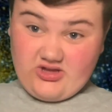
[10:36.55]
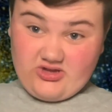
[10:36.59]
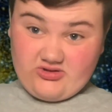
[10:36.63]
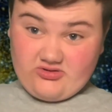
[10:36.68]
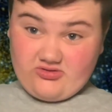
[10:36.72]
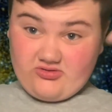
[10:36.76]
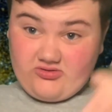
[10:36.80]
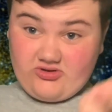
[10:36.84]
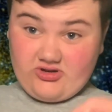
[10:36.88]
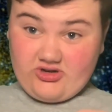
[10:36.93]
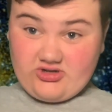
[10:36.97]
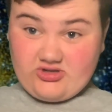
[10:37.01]

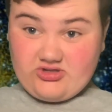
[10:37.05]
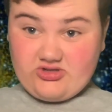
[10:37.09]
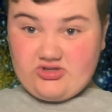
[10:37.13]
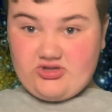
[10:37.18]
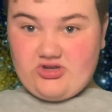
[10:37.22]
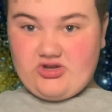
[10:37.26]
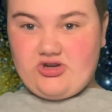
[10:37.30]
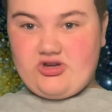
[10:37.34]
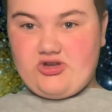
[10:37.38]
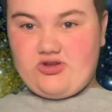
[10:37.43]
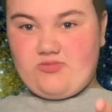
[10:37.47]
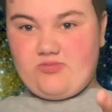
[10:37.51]
Till next
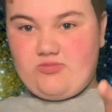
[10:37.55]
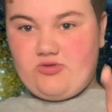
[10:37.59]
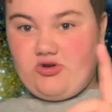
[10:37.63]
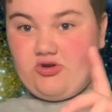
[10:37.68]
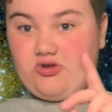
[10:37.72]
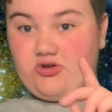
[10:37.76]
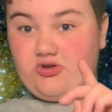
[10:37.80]
time,